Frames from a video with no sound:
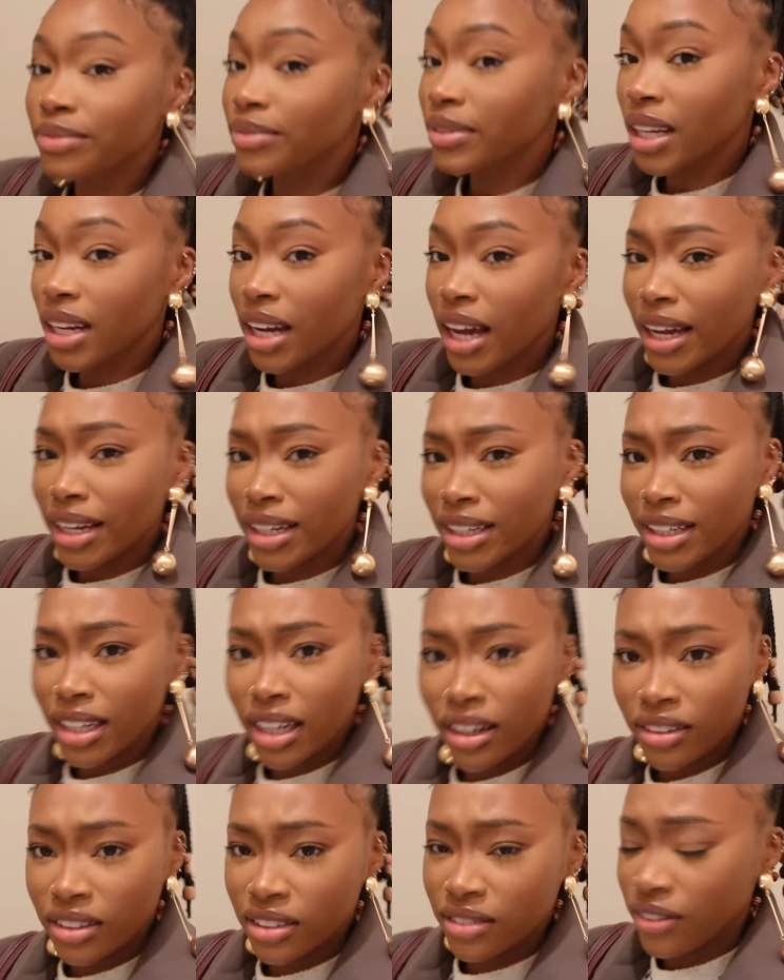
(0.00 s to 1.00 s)
The lighting in
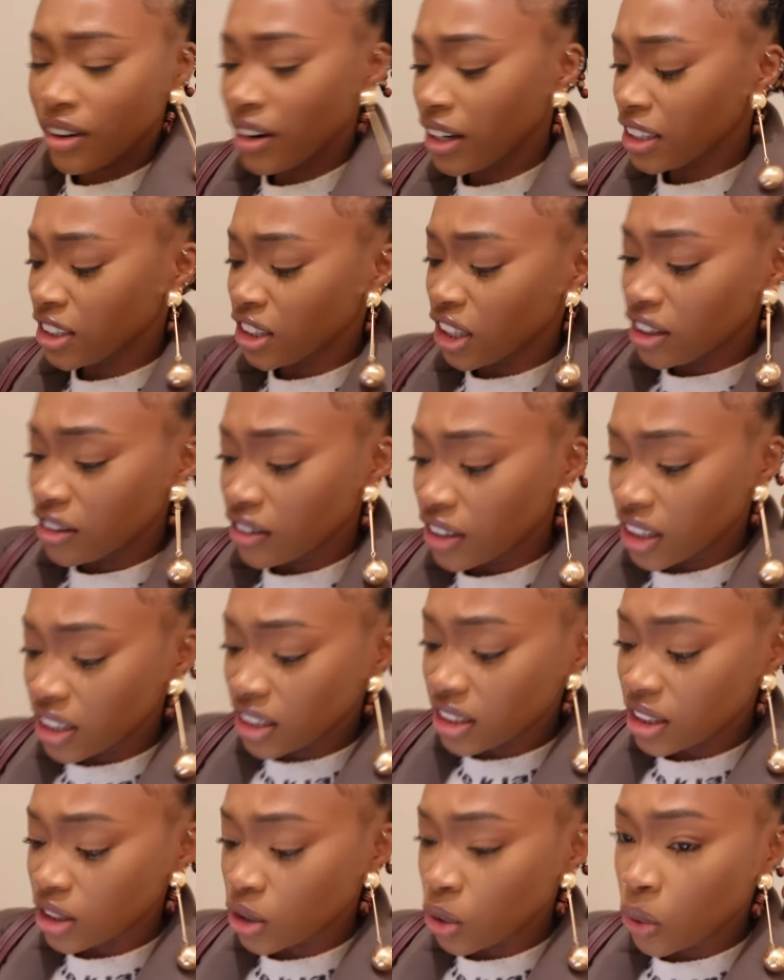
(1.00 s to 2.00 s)
here is very
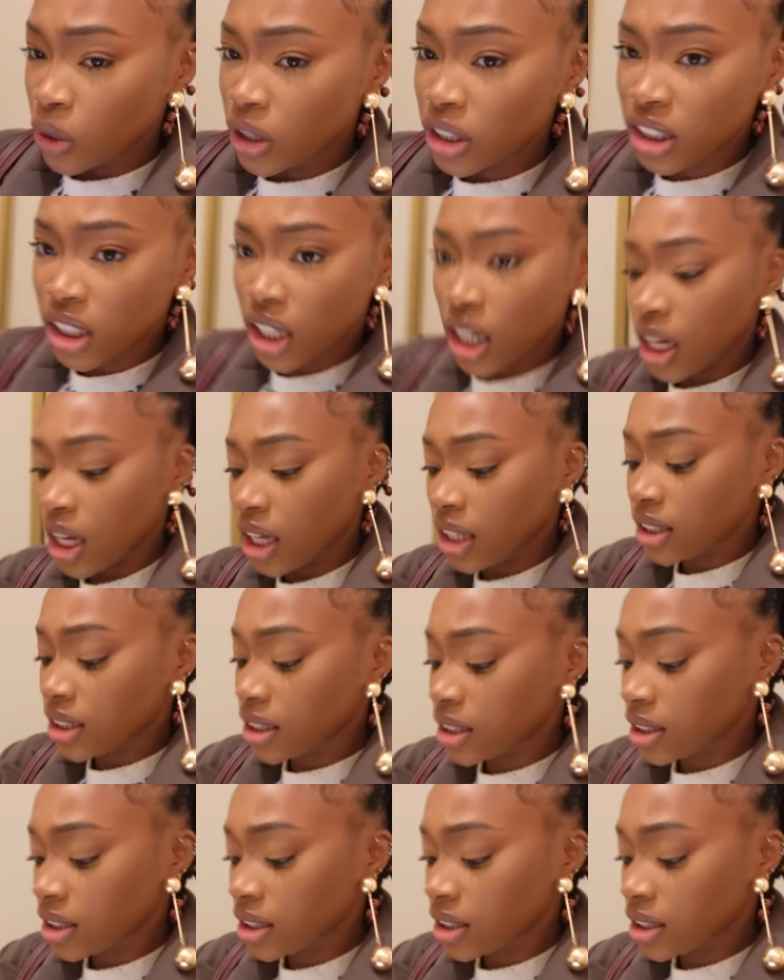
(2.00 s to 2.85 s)
generous. It's gorgeous.